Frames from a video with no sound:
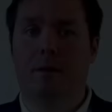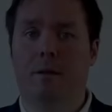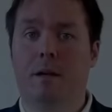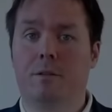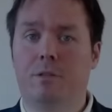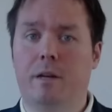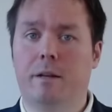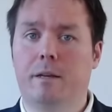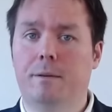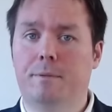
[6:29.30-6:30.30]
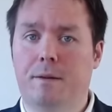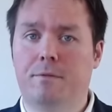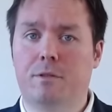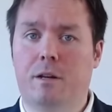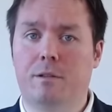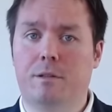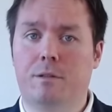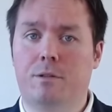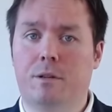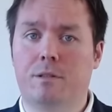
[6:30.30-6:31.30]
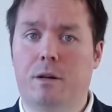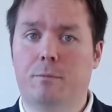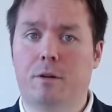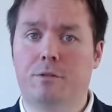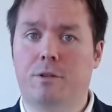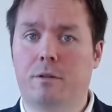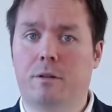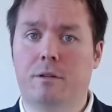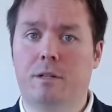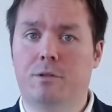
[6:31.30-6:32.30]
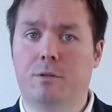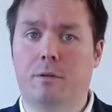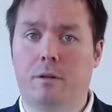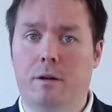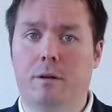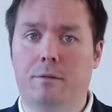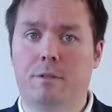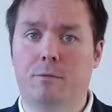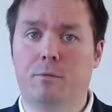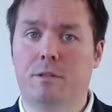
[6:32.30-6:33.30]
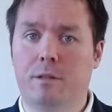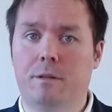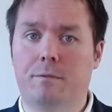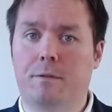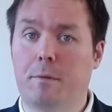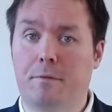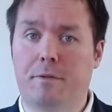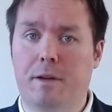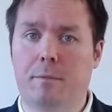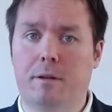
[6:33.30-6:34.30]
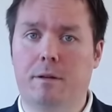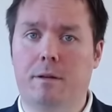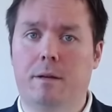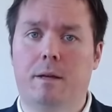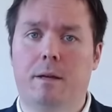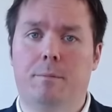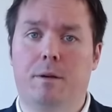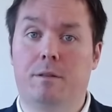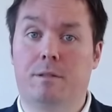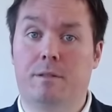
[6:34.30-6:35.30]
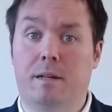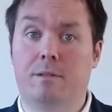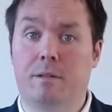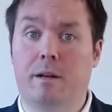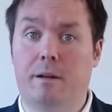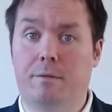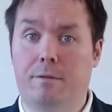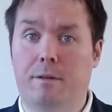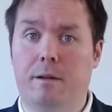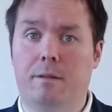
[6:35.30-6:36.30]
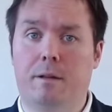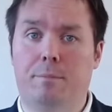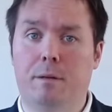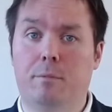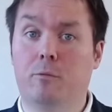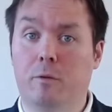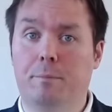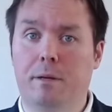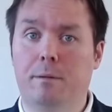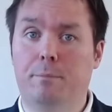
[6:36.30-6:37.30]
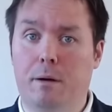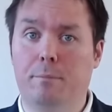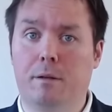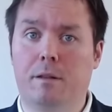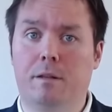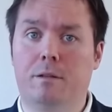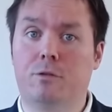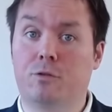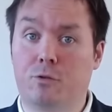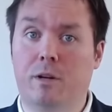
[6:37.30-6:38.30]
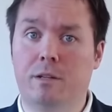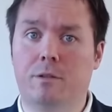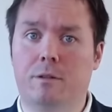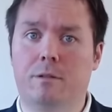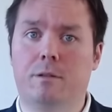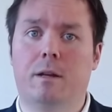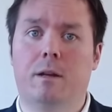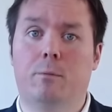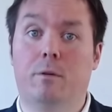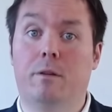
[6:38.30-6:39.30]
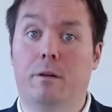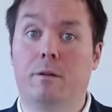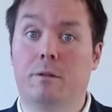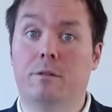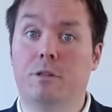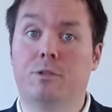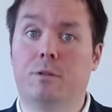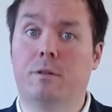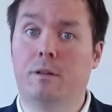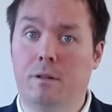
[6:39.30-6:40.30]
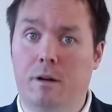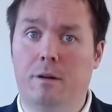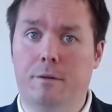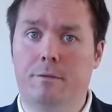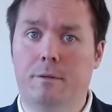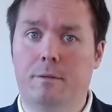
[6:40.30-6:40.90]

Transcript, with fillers: Next, Jada keeps emphasizing just how much unconditional love she receives from her family, because that's the kind of thing that people repeat publicly to strangers when they're unconditionally loved.